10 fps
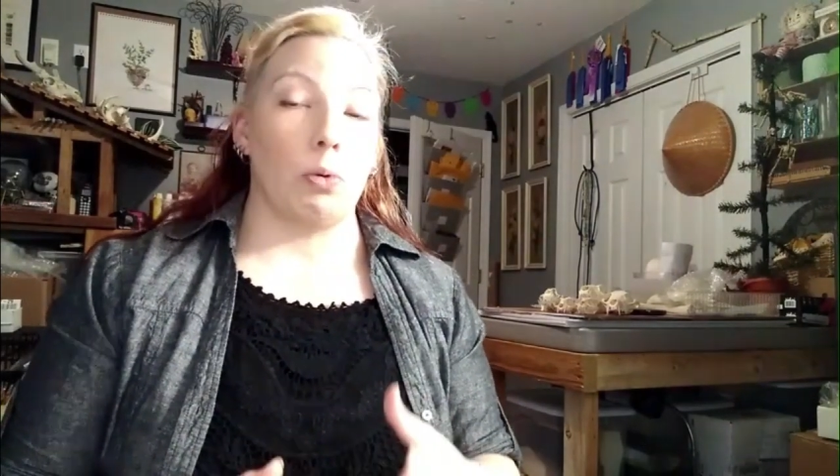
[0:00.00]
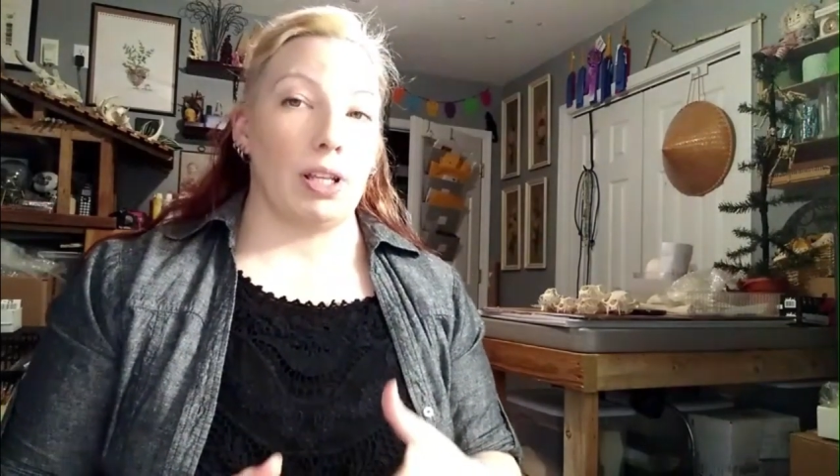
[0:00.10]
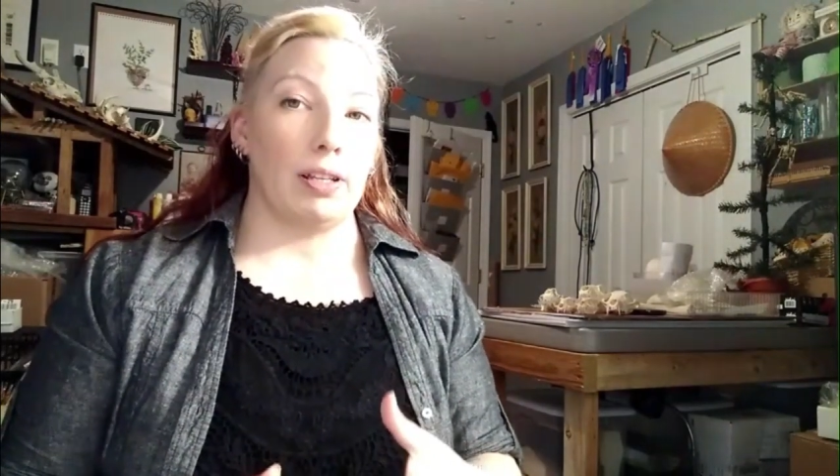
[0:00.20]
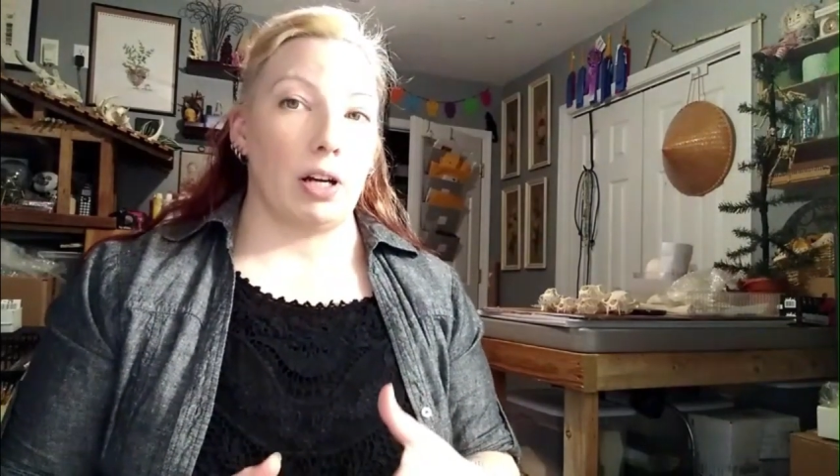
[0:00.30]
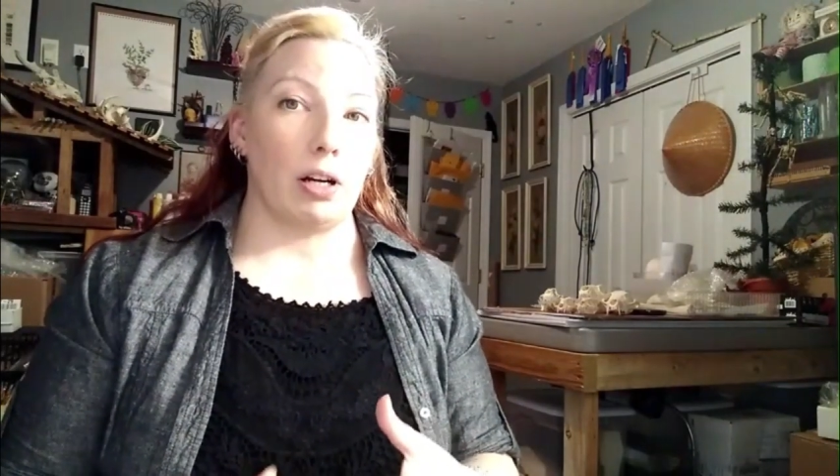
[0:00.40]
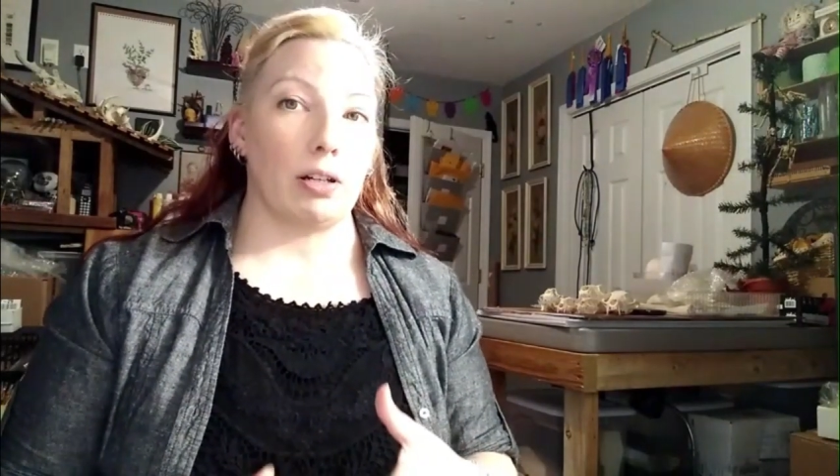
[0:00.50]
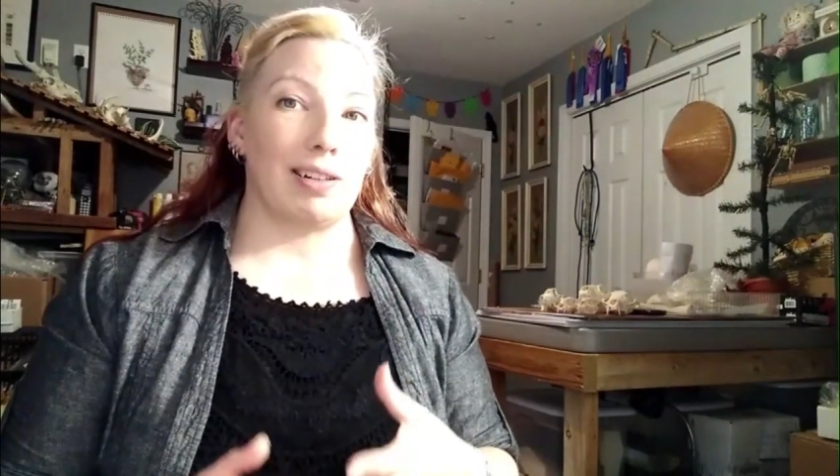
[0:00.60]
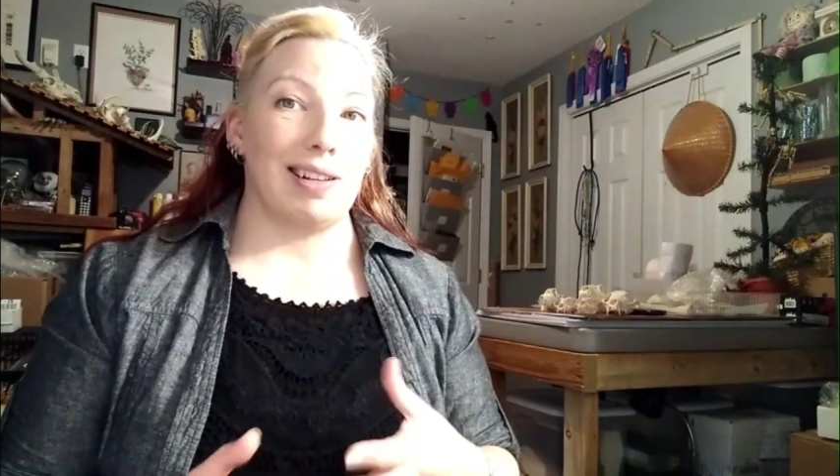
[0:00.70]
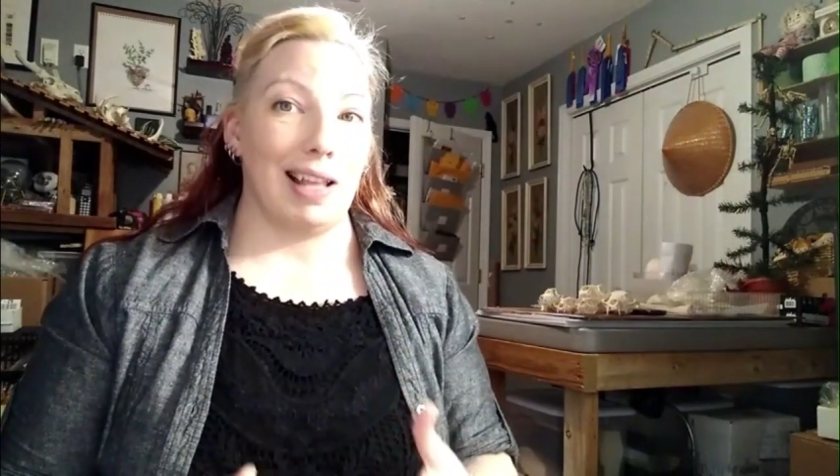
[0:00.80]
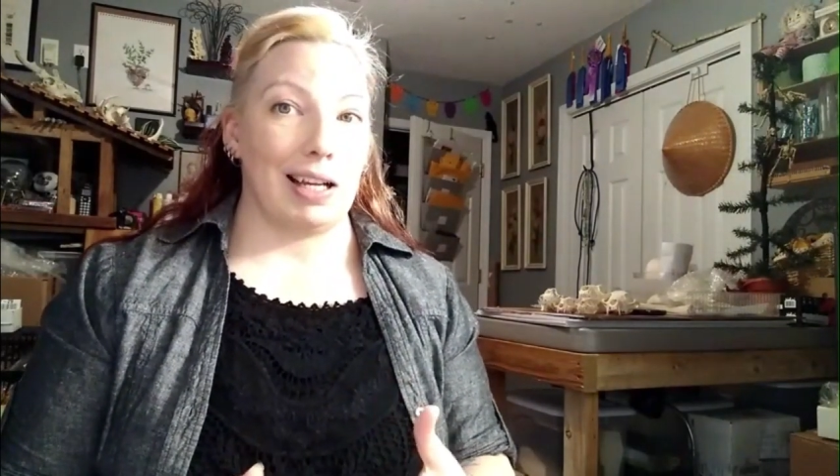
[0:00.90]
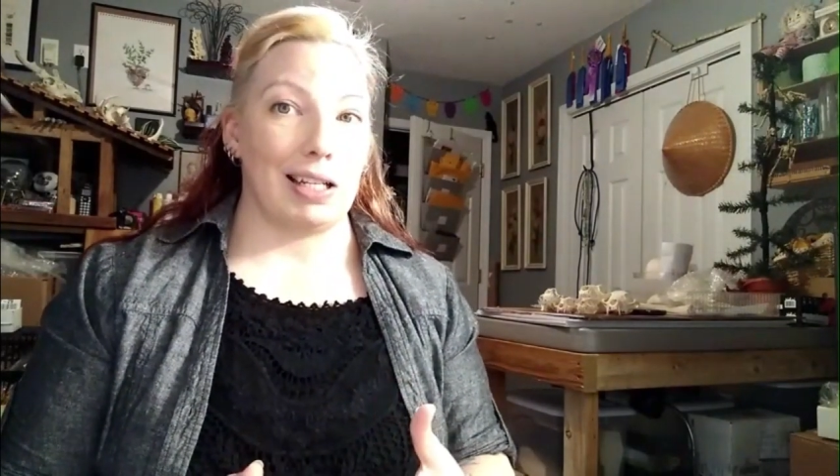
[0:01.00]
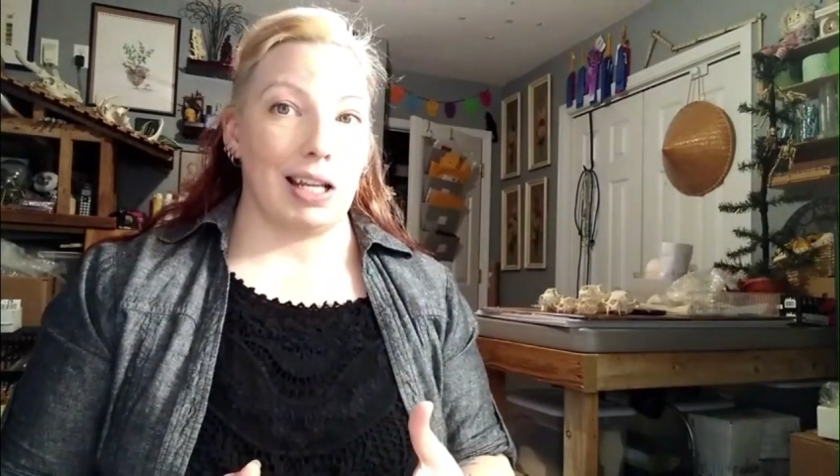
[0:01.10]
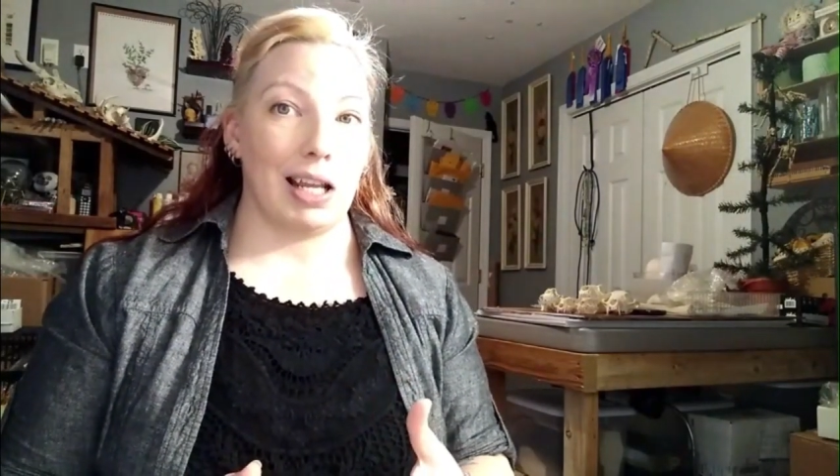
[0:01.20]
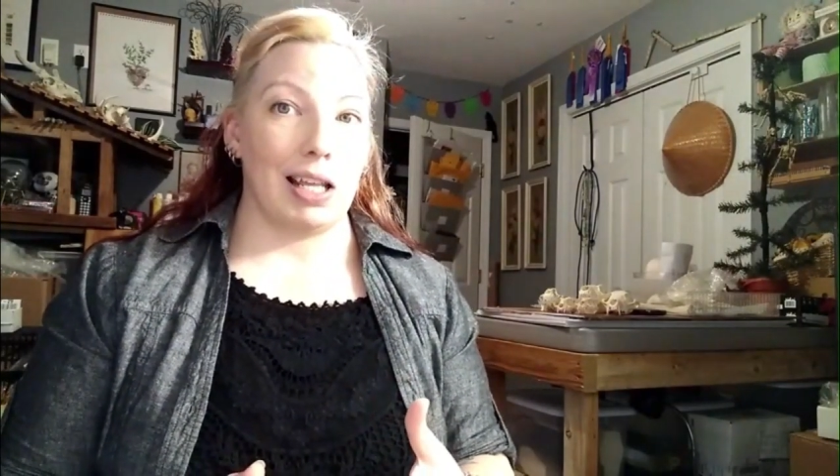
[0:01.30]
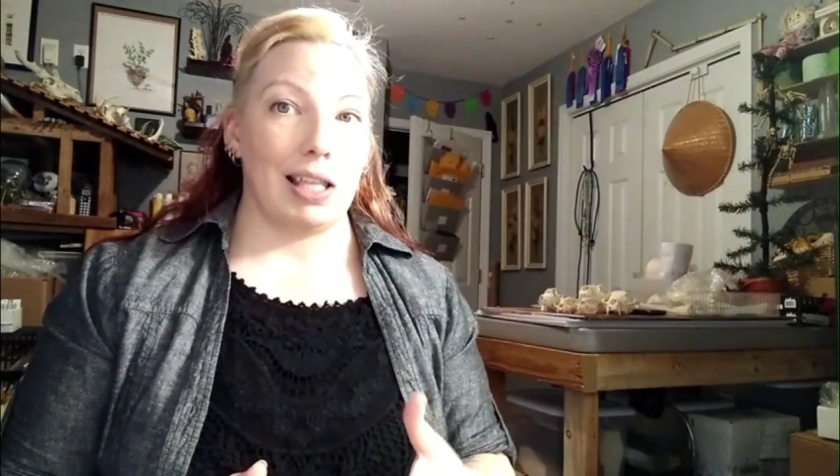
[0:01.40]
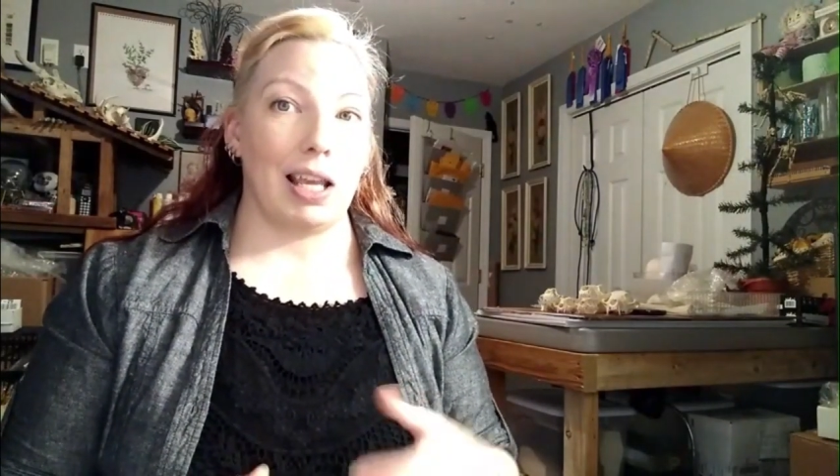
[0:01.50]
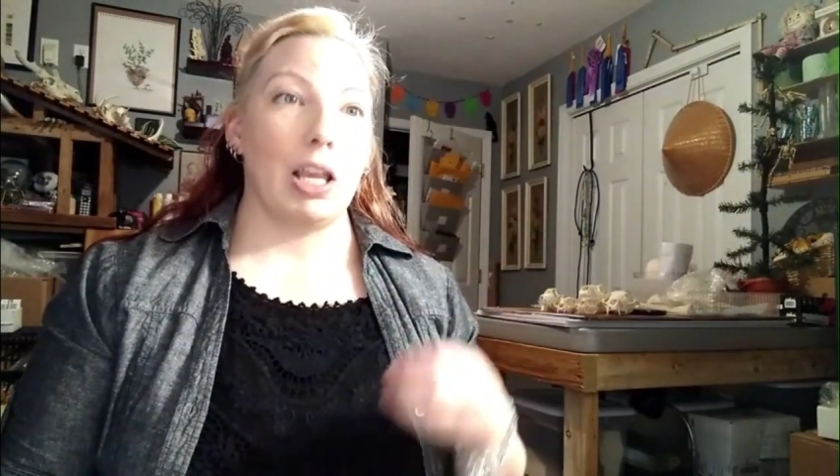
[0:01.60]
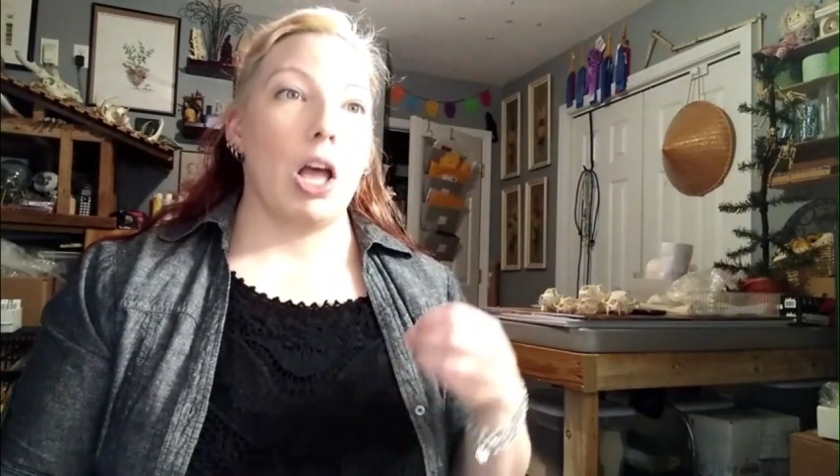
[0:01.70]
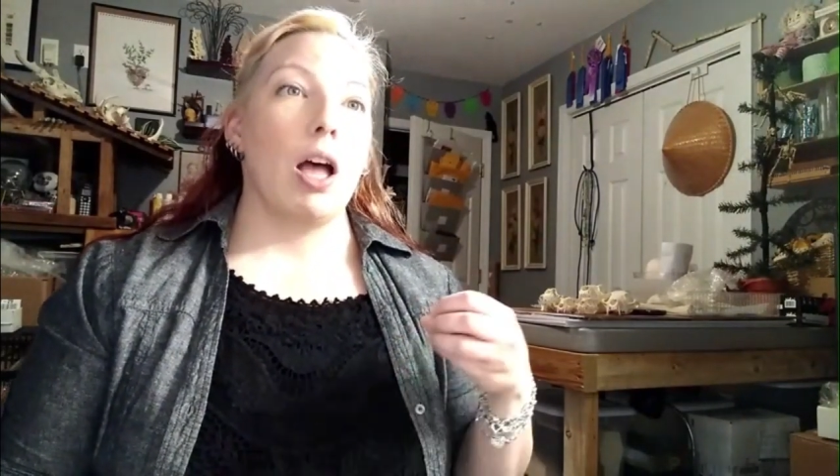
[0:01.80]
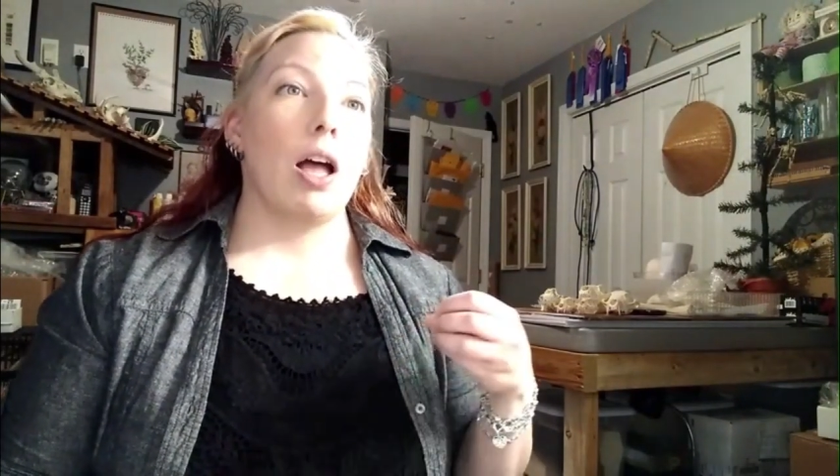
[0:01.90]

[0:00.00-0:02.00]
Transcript: really start collecting anything,